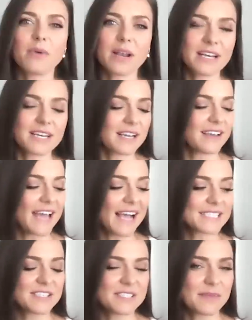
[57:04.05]
wanted to
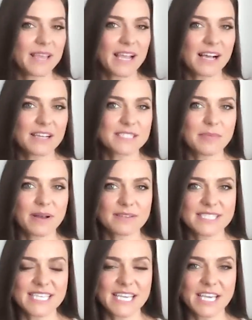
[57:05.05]
ask you something else about
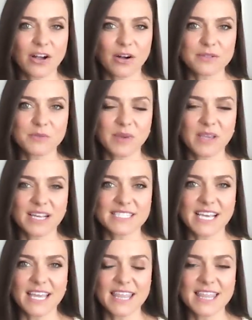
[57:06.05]
CEOs, because
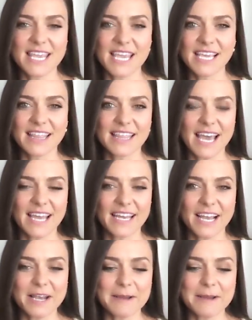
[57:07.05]
I think that,